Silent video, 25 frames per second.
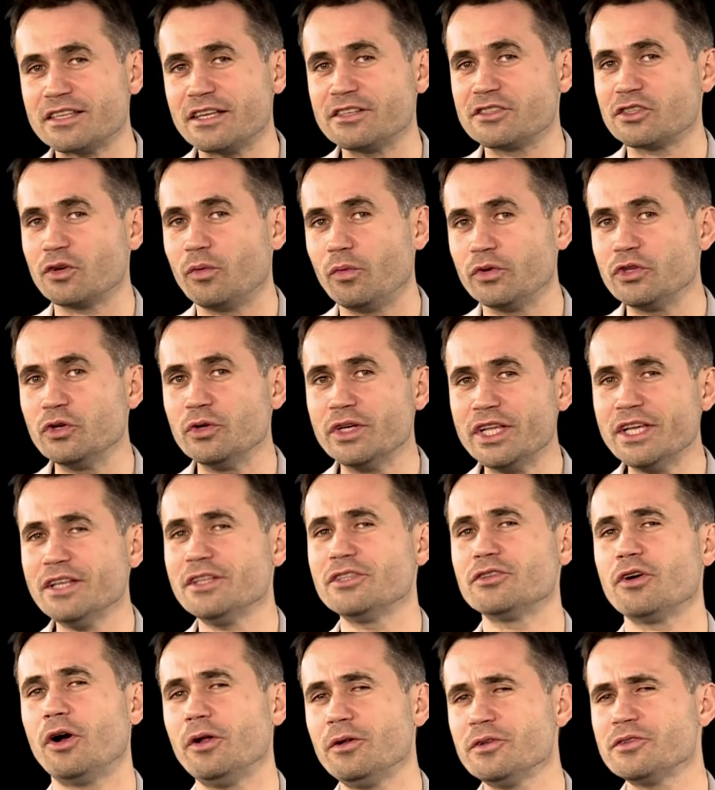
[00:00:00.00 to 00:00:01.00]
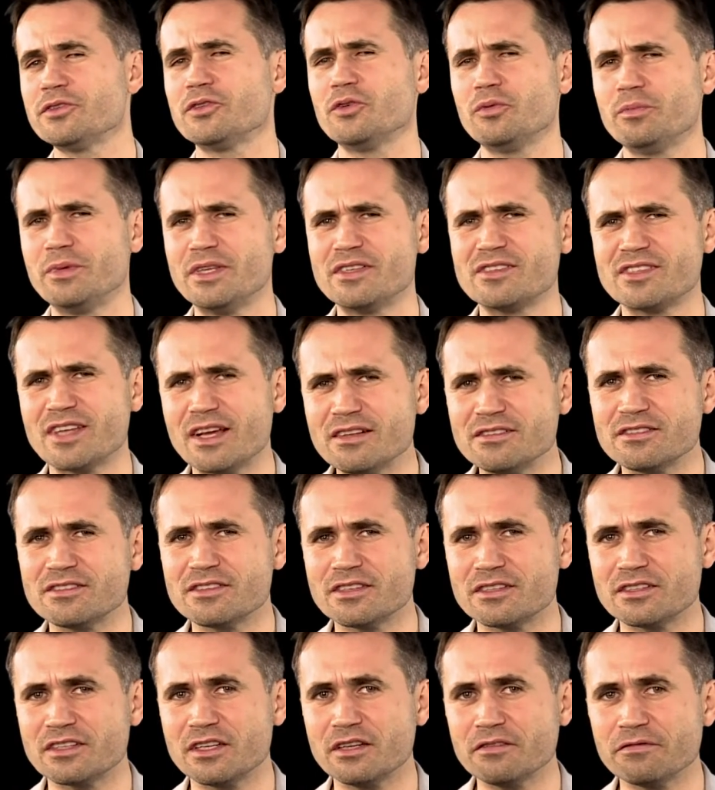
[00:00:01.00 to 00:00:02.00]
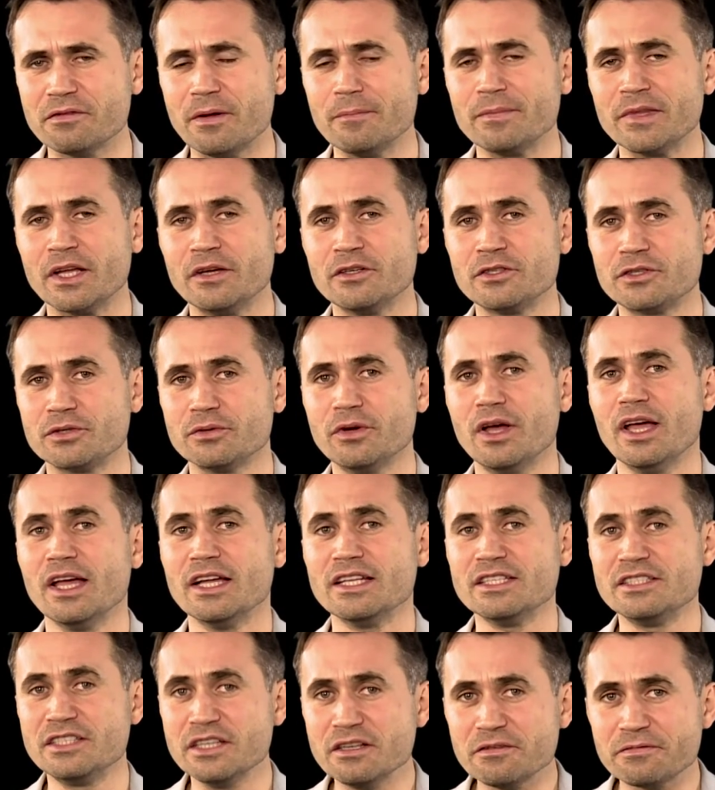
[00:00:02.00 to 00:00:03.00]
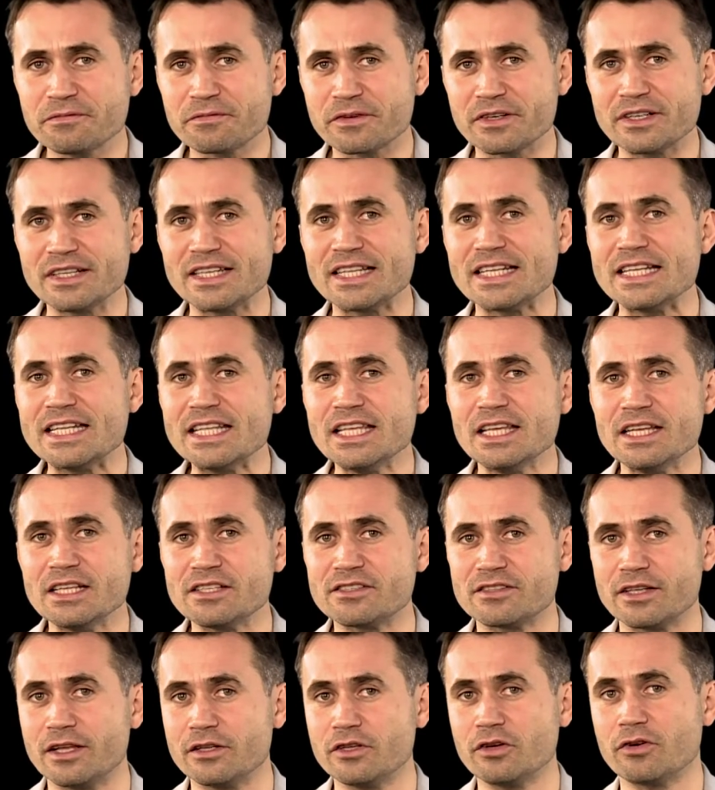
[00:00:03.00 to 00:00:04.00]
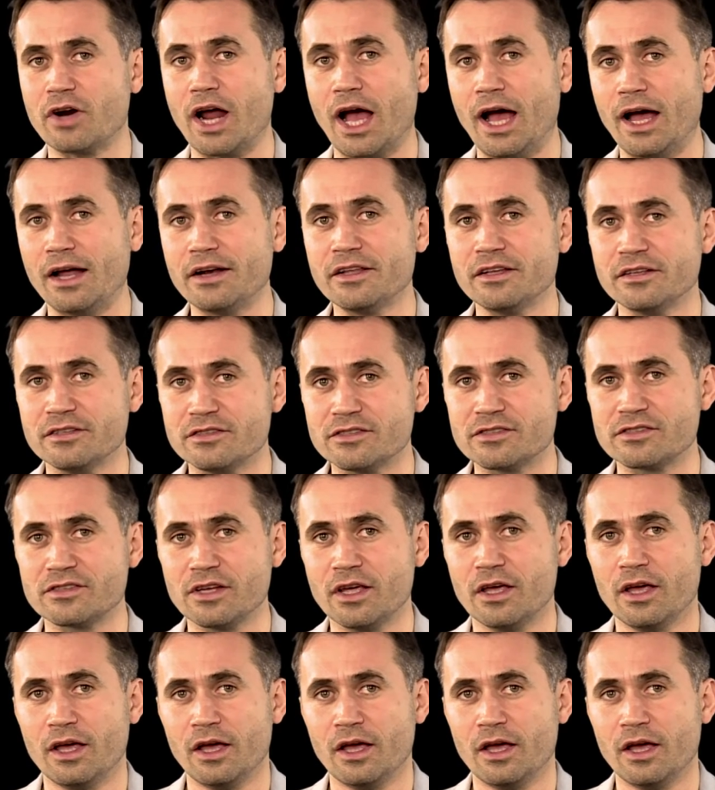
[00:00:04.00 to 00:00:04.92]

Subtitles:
And so you need to also be sensitive to different needs that your audience